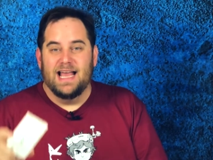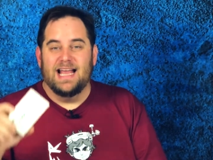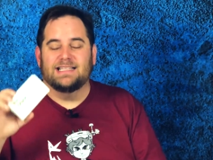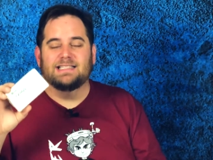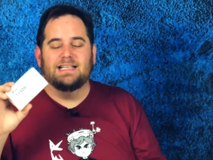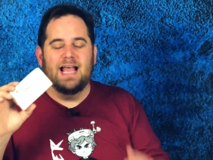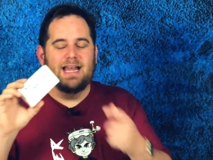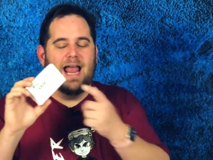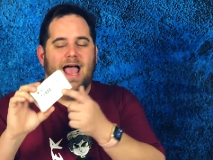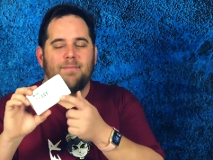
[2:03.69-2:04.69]
It's
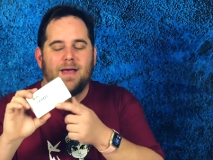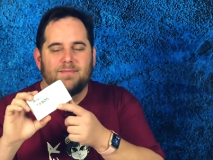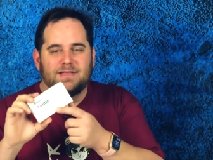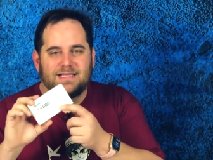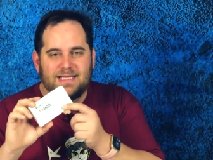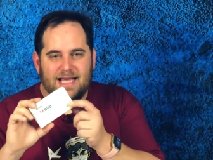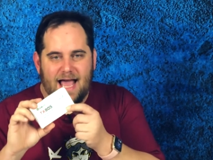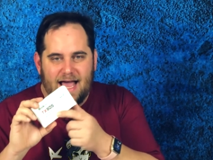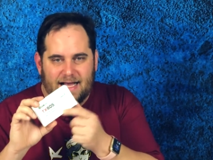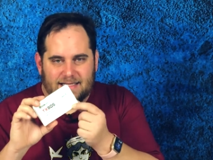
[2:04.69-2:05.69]
an
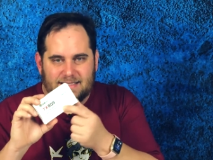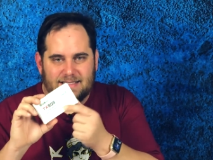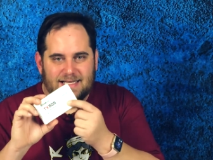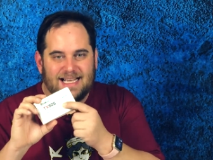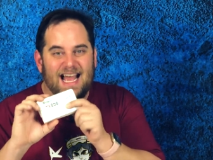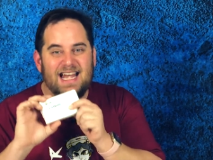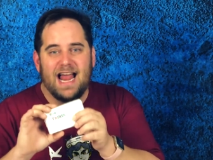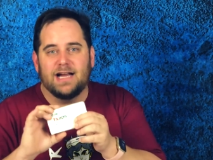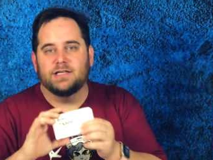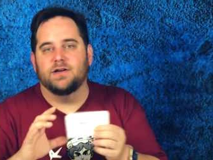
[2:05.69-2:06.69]
MMCX
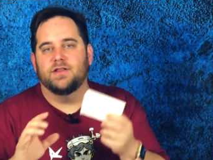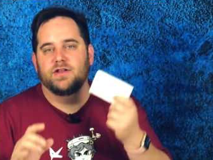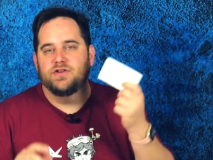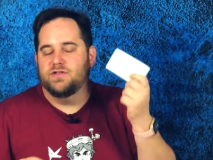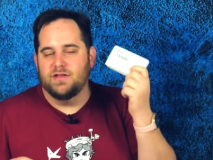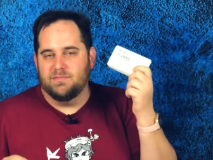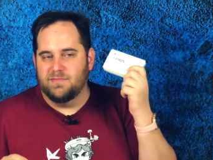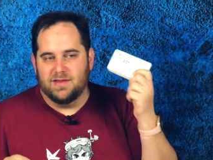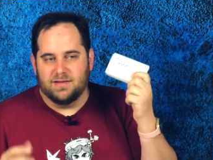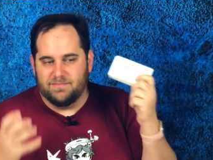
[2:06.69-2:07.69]
connector,
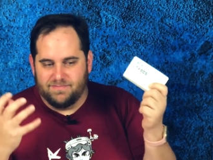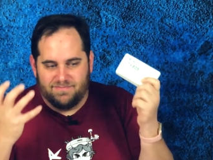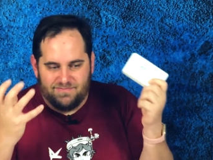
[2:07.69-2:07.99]
the